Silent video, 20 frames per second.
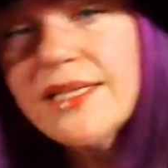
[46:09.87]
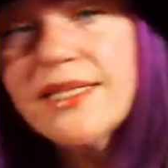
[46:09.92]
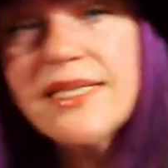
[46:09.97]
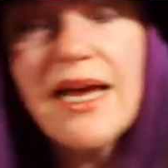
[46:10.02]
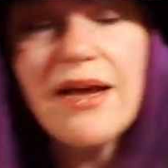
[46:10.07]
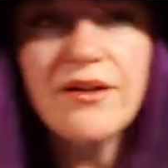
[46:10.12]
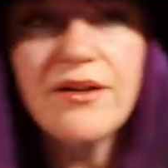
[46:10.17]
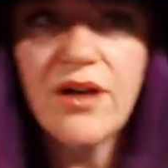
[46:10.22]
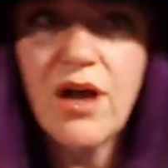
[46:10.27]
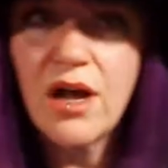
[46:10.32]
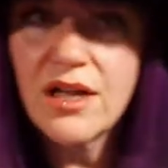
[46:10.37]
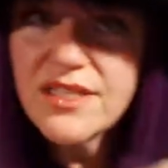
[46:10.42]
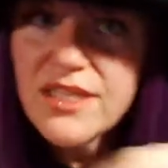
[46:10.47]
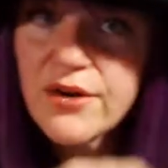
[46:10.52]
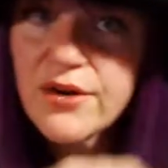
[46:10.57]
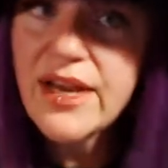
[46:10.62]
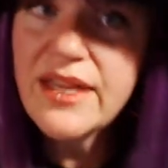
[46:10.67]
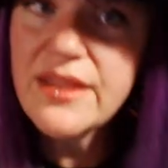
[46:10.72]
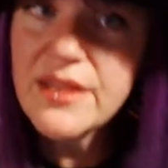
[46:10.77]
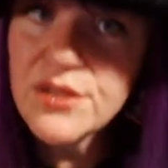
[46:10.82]
how to
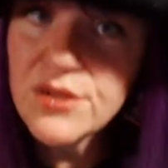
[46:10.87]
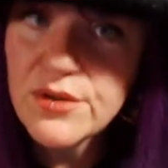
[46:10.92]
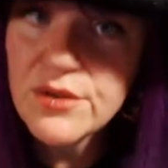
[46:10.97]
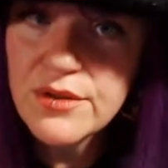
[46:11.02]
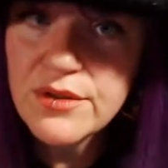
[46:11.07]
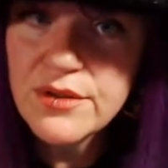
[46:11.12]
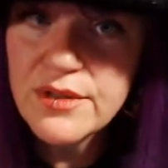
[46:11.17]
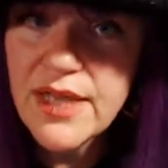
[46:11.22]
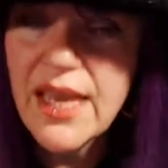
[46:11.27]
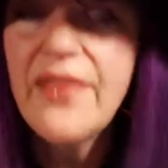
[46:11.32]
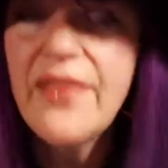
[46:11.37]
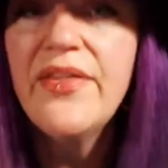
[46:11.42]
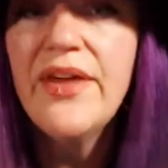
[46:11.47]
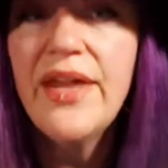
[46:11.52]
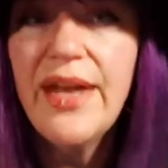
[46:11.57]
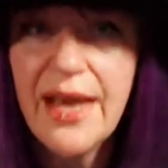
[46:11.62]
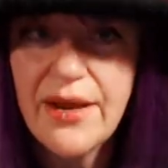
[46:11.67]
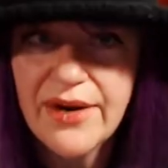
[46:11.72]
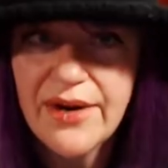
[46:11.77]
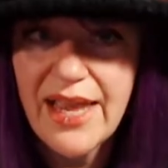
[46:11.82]
consecrate the circle, and then
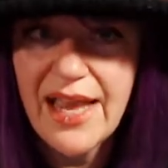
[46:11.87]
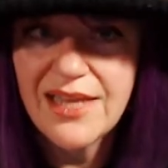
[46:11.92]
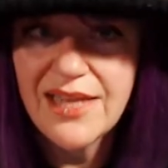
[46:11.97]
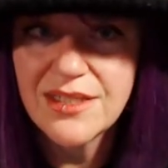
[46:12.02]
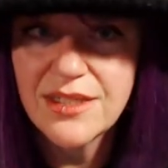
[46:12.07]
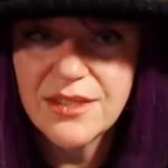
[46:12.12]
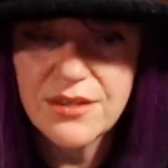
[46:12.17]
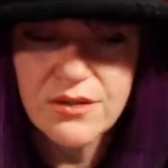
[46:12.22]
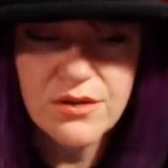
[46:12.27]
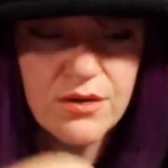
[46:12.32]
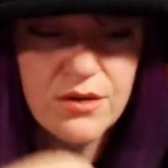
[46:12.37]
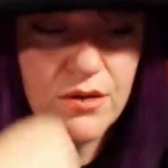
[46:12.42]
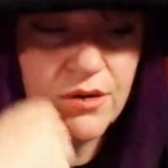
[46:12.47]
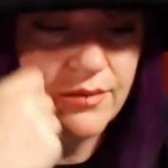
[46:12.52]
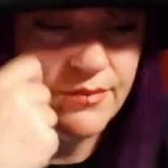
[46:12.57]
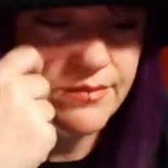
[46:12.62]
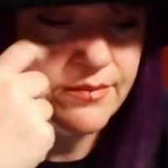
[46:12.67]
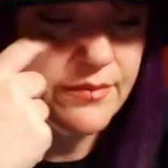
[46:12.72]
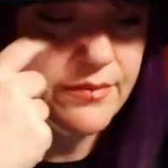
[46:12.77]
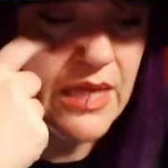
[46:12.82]
how to cast the circle.
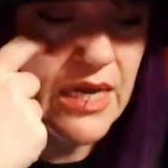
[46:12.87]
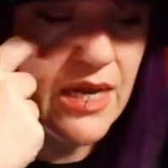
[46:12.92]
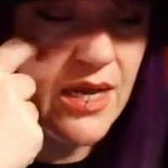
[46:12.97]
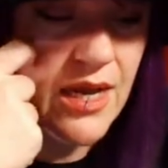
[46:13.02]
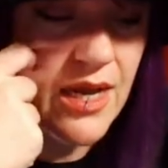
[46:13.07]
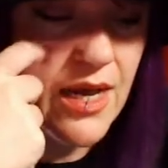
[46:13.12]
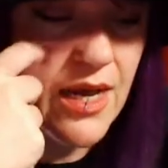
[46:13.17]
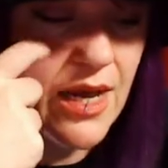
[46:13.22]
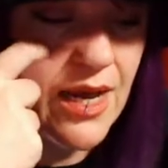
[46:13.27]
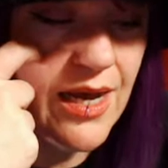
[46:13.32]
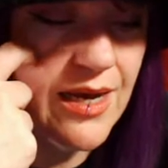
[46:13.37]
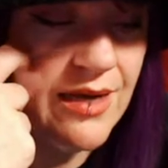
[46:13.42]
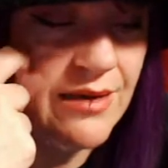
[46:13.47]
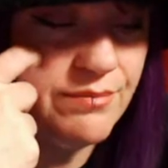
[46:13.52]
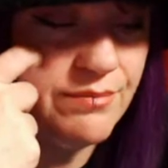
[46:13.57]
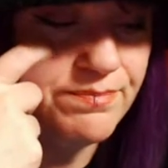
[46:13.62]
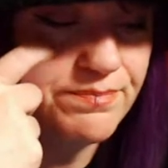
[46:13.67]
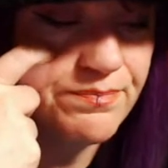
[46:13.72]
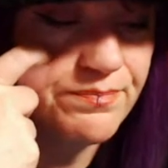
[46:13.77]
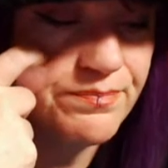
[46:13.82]

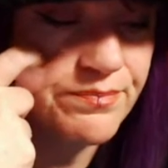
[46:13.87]
And